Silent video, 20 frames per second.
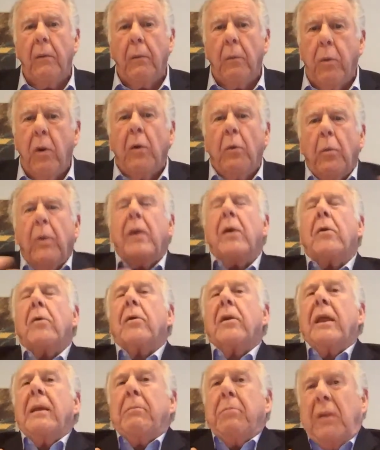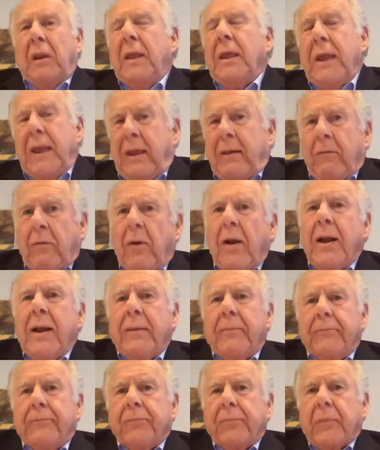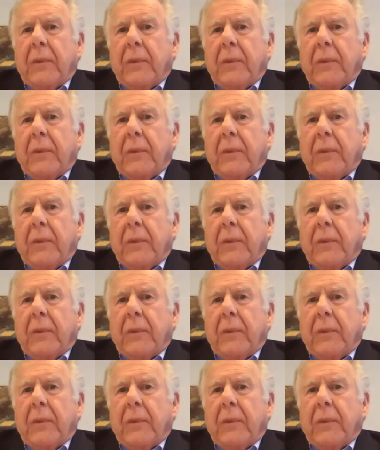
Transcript: what we already believe, right?